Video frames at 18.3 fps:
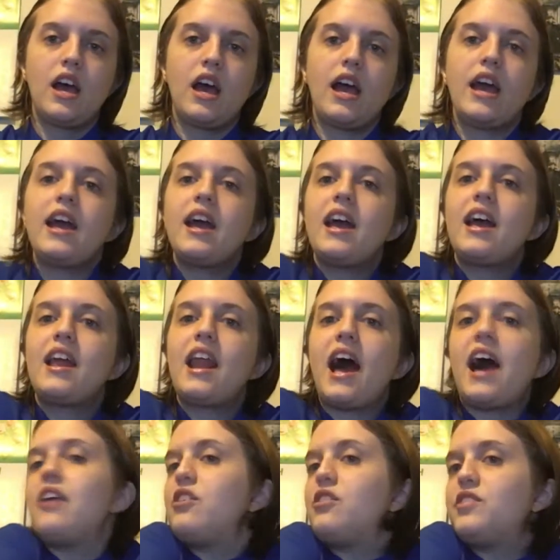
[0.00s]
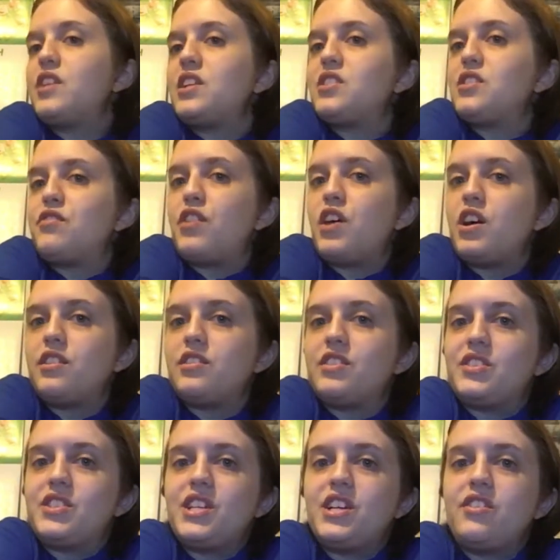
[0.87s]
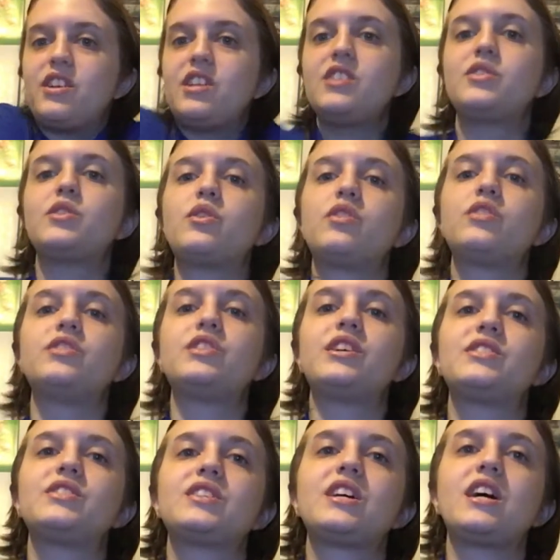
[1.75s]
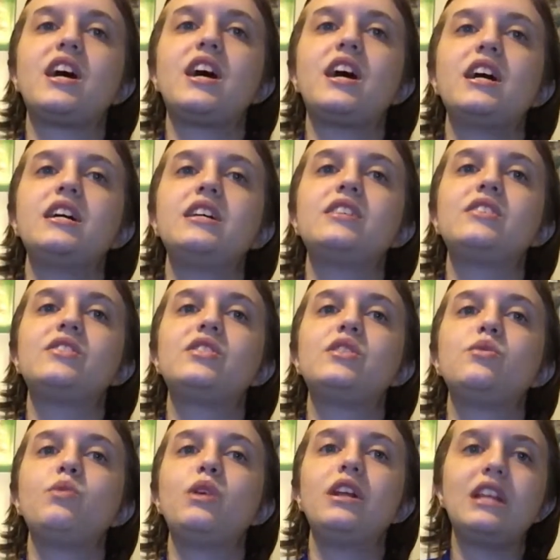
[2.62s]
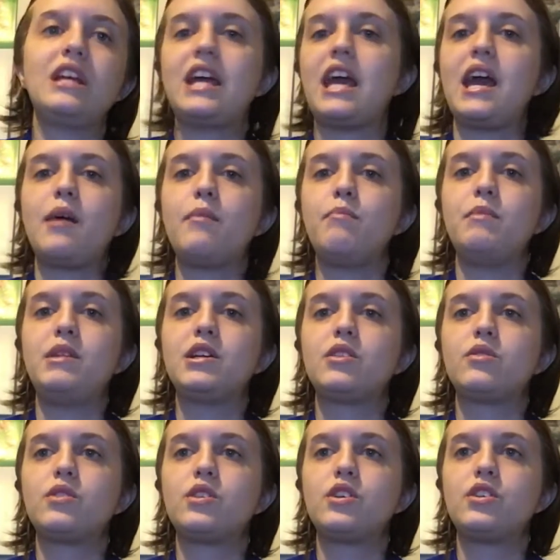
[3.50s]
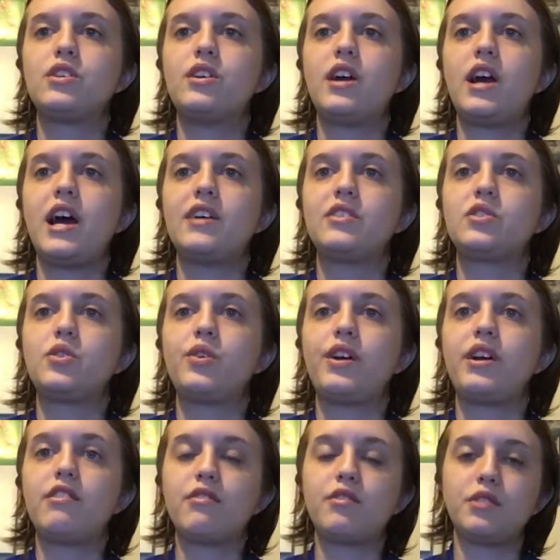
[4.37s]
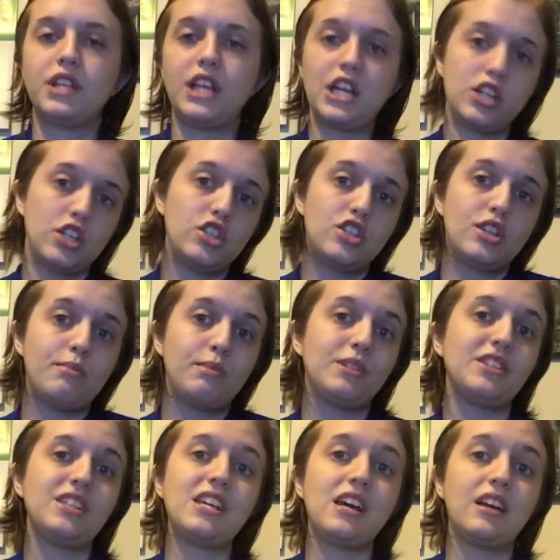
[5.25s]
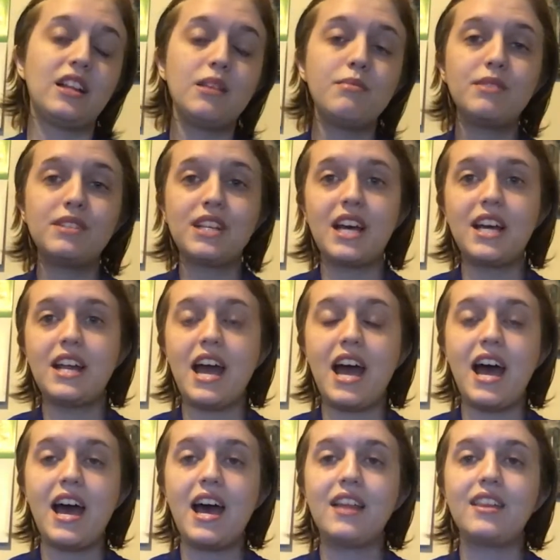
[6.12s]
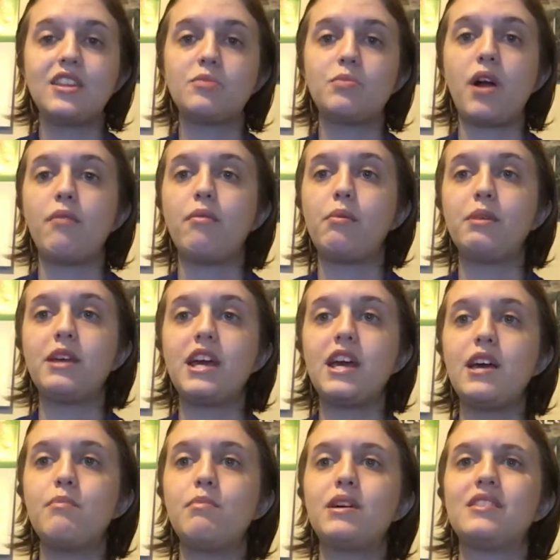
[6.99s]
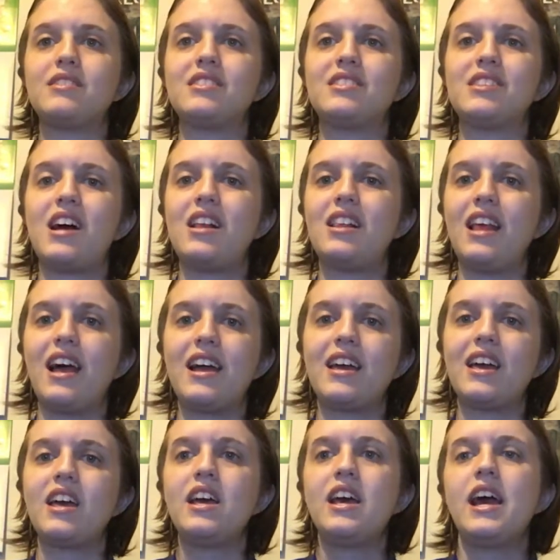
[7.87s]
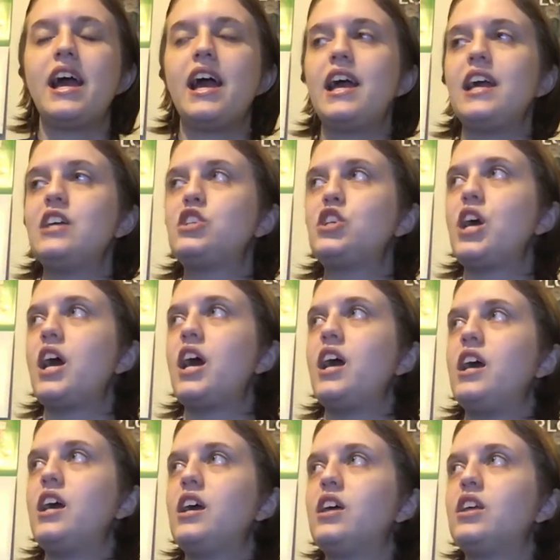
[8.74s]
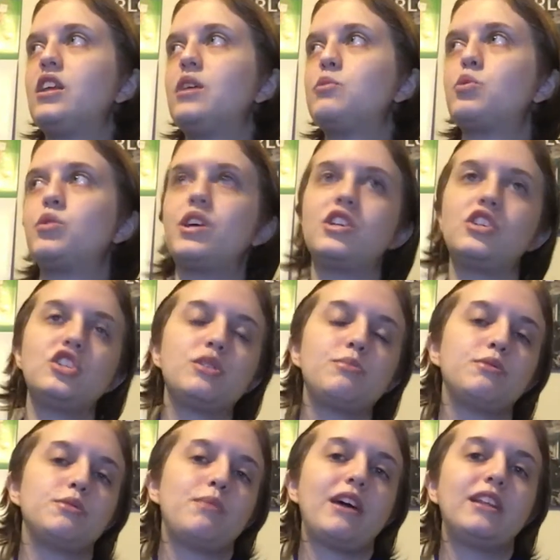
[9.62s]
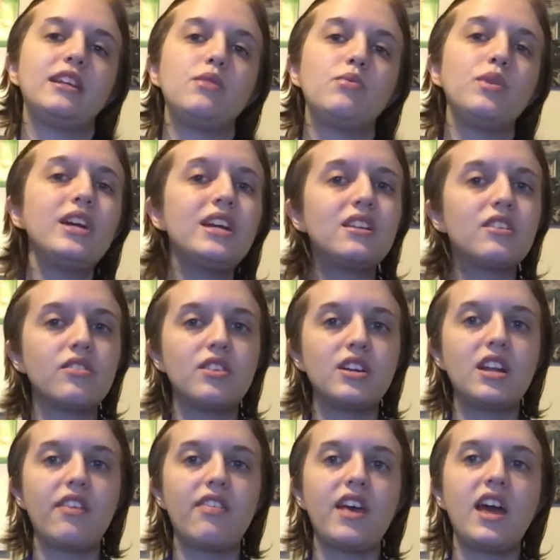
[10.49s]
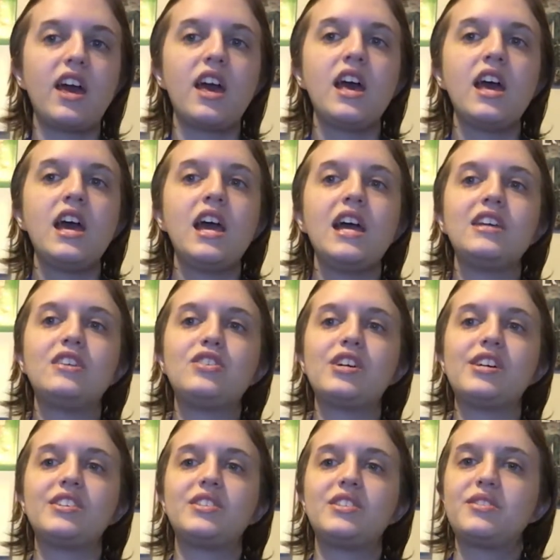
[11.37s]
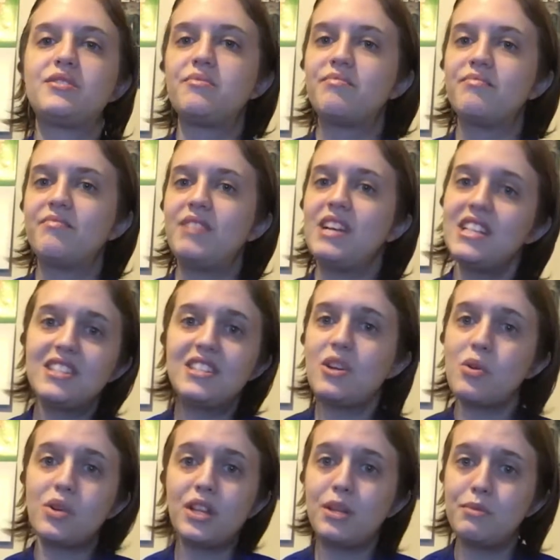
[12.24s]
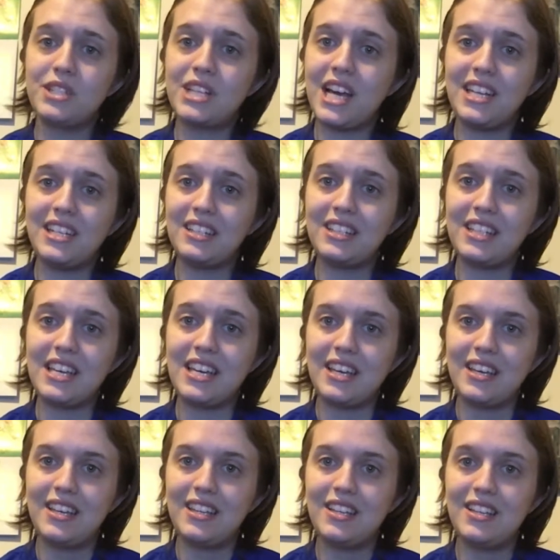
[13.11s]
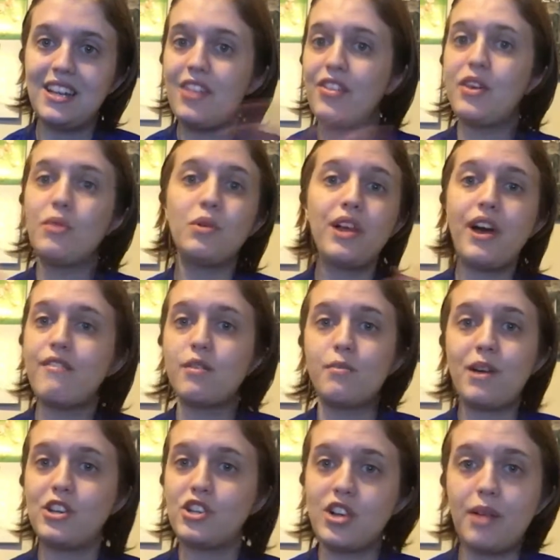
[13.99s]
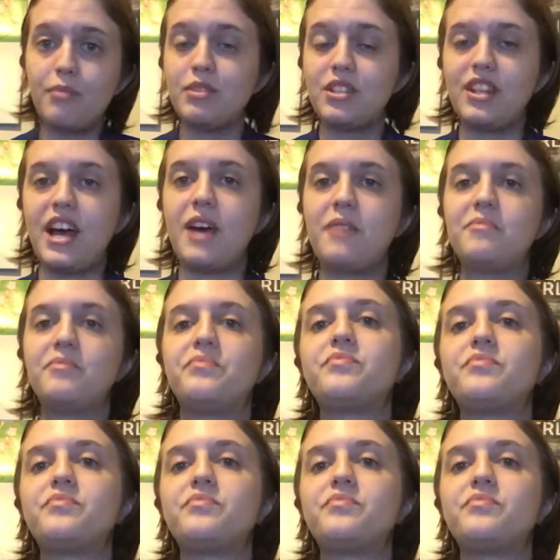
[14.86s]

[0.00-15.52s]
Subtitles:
And I don't know if that's a fault of the series or just because you really can't mirror as great of a relationship as Lee and Clementine had. It's probably it, because it's not like AJ and Clem's relationship was badly written or anything. It's just, it's no Clementine and Lee. Nothing will ever measure up to that.